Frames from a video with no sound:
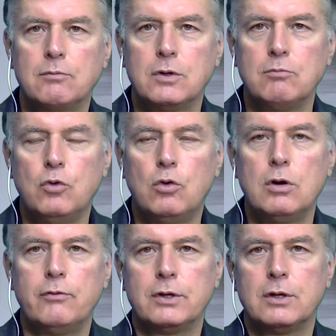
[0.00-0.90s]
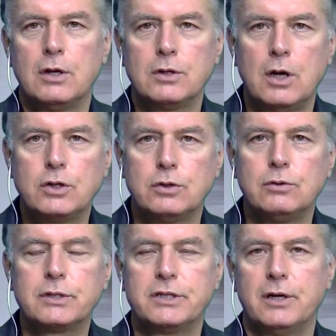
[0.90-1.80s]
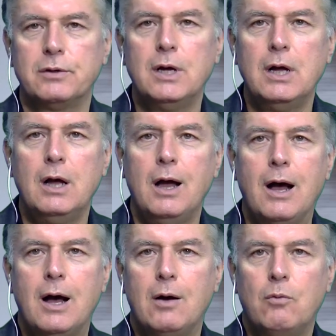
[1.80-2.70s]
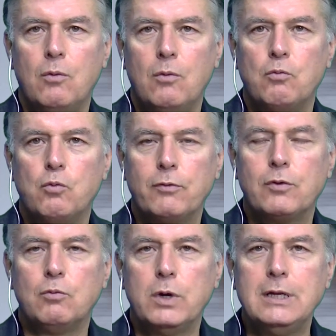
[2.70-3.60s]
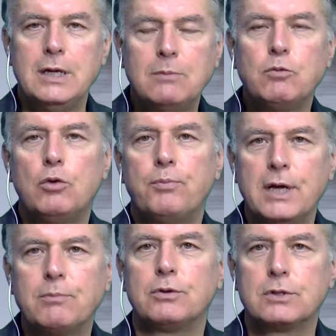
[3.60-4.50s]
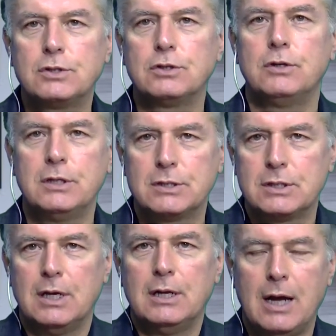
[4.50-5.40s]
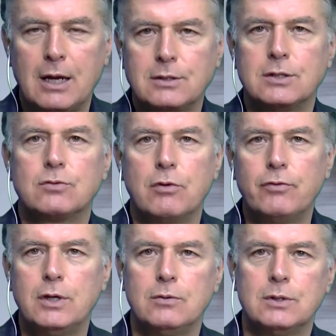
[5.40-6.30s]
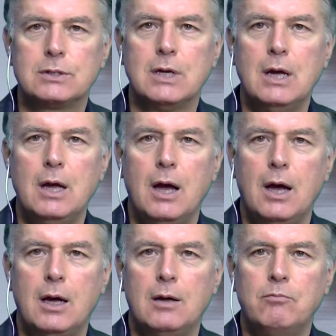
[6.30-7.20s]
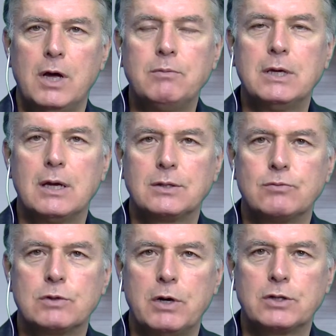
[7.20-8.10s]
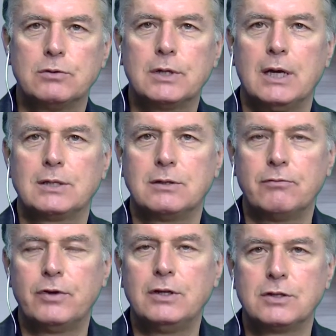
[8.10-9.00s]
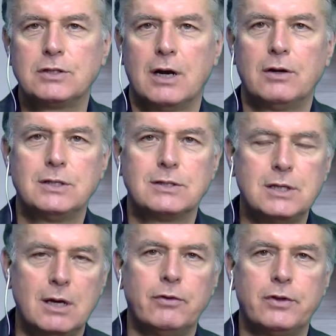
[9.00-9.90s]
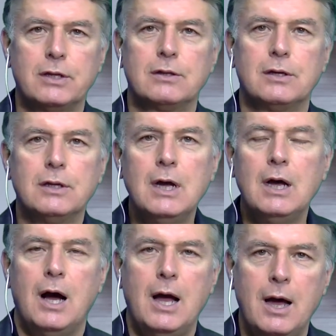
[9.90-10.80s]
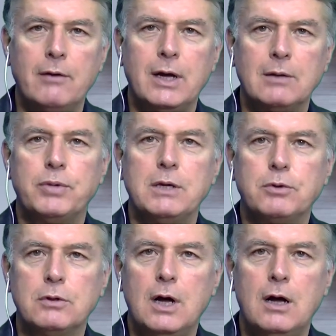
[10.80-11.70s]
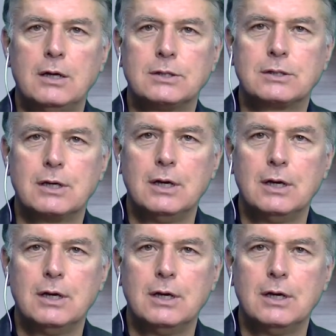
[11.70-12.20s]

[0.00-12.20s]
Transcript: more of a talk show. We need more people to join us and act as reviewers. Maybe get some special guests and feature charities. The other thing that I have had people ask